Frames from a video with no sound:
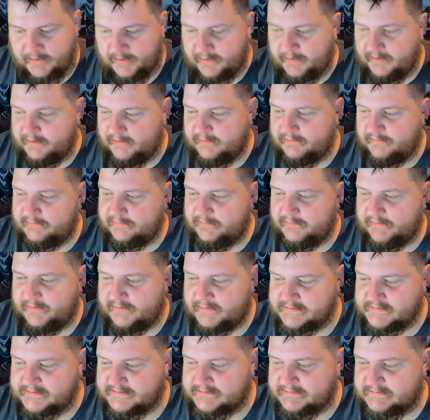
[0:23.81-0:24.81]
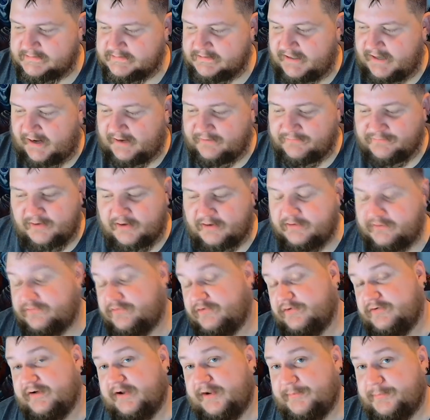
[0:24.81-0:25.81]
And uh, I thought
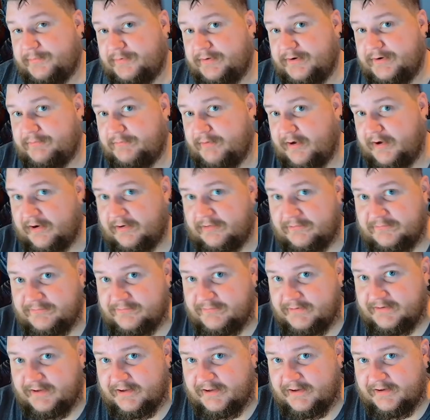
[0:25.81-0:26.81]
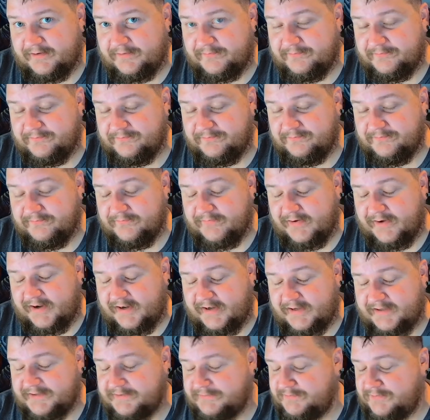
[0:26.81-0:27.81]
it turned out pretty well. Um,
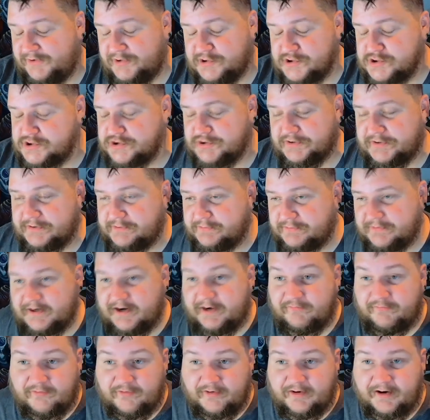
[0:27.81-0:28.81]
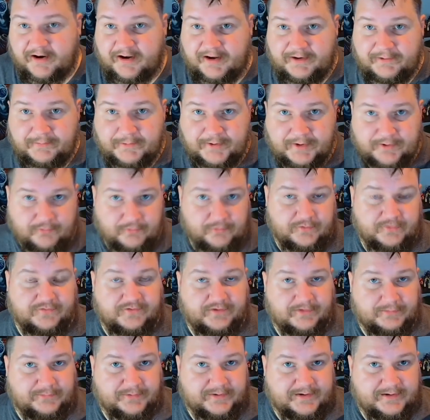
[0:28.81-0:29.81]
I usually, whenever I record
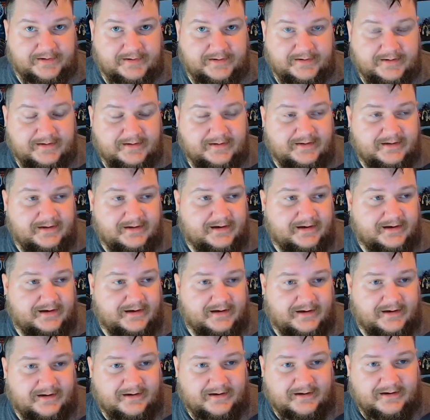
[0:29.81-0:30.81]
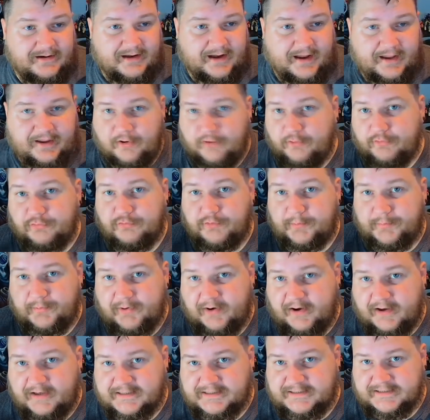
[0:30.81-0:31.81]
something, uh, I go through a
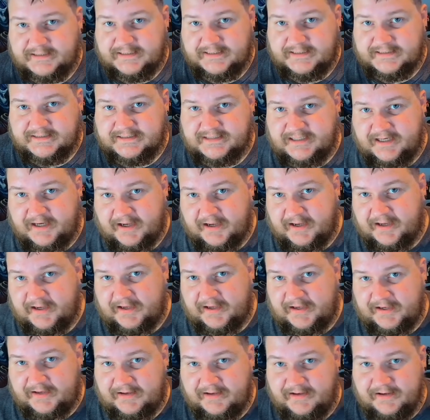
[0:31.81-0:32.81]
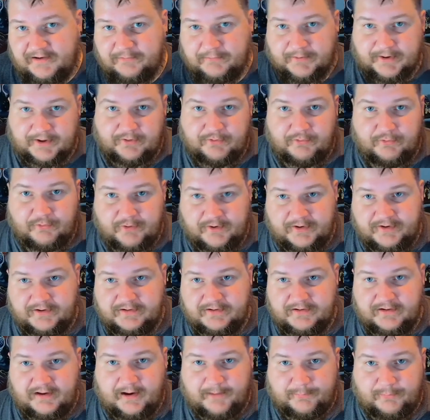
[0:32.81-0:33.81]
process. I record
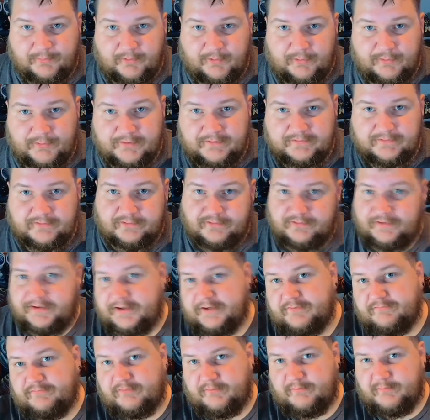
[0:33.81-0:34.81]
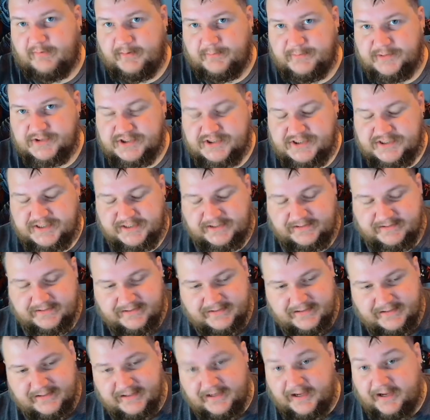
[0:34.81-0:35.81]
it, upload it, delete it from my machine.
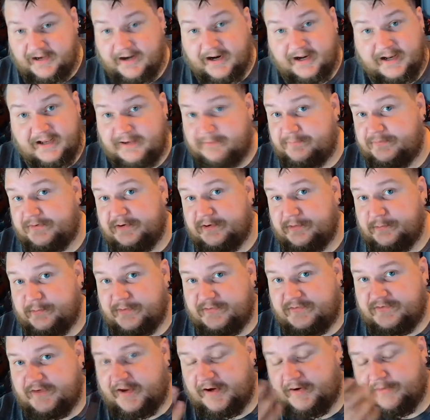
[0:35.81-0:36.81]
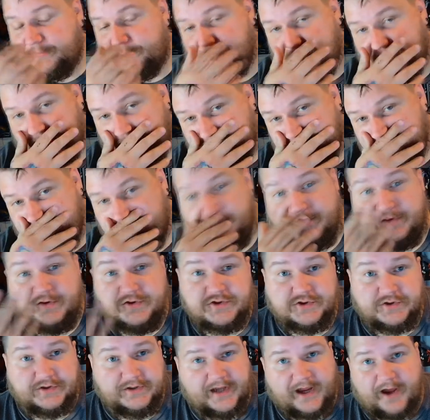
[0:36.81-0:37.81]
And I empty the recycle bin.
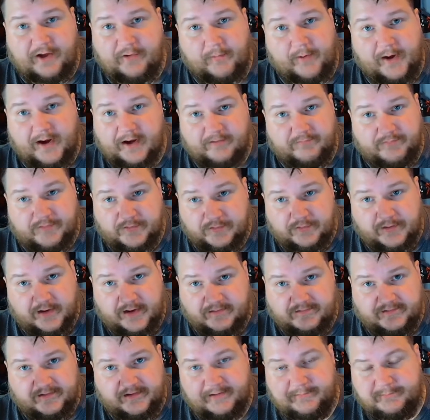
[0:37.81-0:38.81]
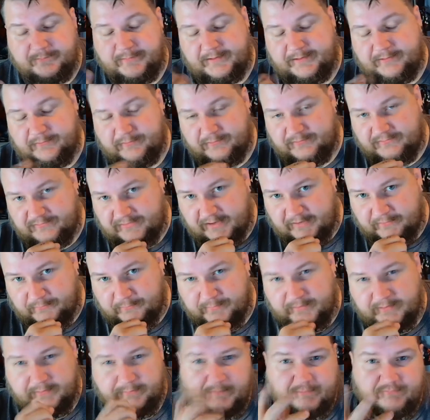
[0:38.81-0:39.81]
Usually I wait a few days to empty the
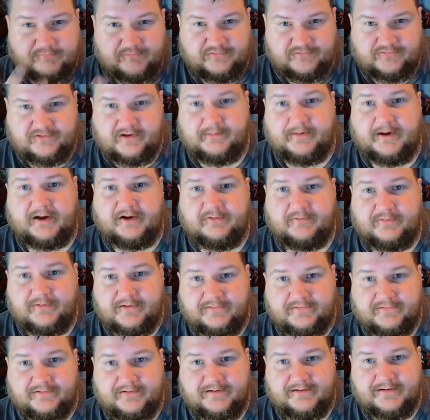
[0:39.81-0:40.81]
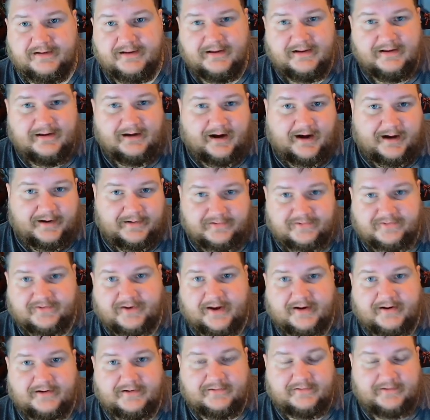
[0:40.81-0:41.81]
recycle bin, but for some odd reason, I
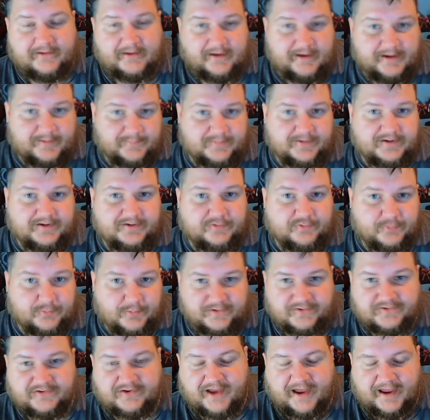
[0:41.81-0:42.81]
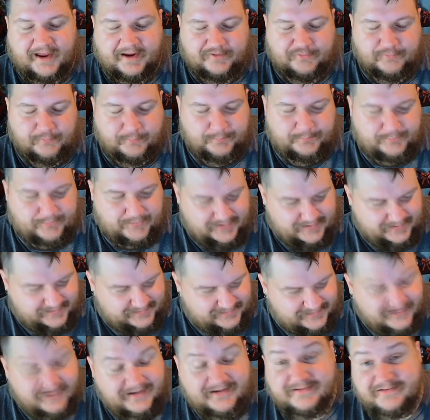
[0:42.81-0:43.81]
decided to empty the recycle
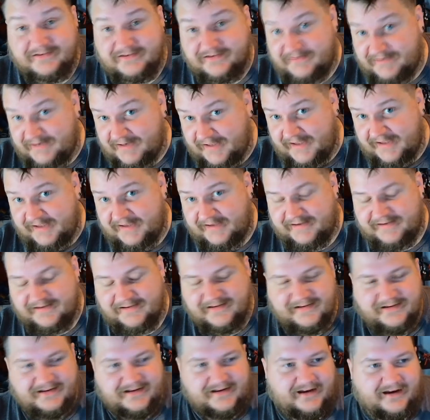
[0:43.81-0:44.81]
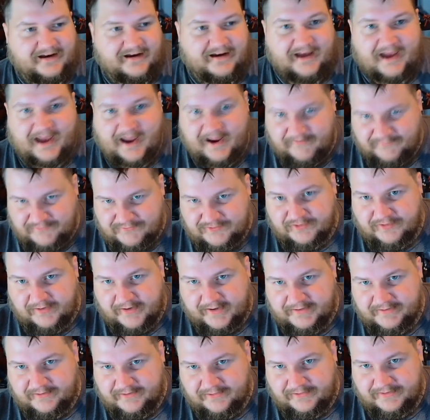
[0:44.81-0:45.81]
bin today uh, after
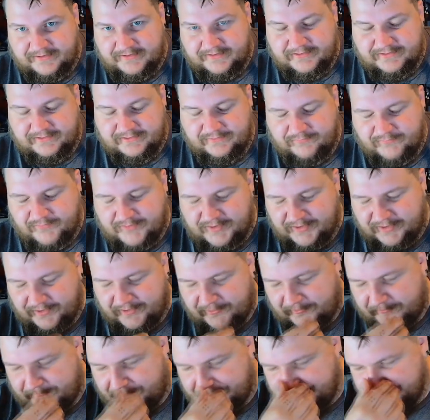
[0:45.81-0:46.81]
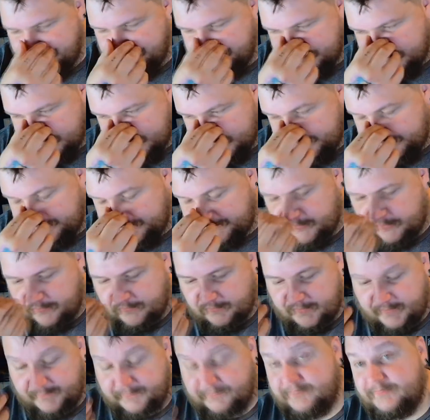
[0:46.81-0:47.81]
I deleted the video.
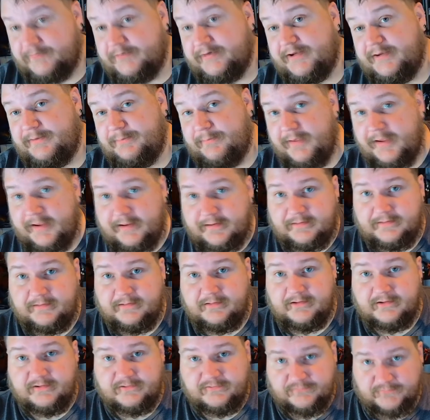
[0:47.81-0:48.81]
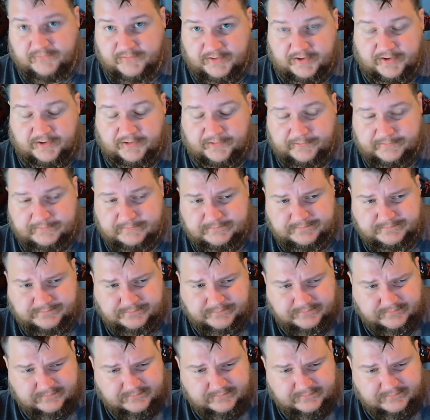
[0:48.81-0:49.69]
So I'm remaking this video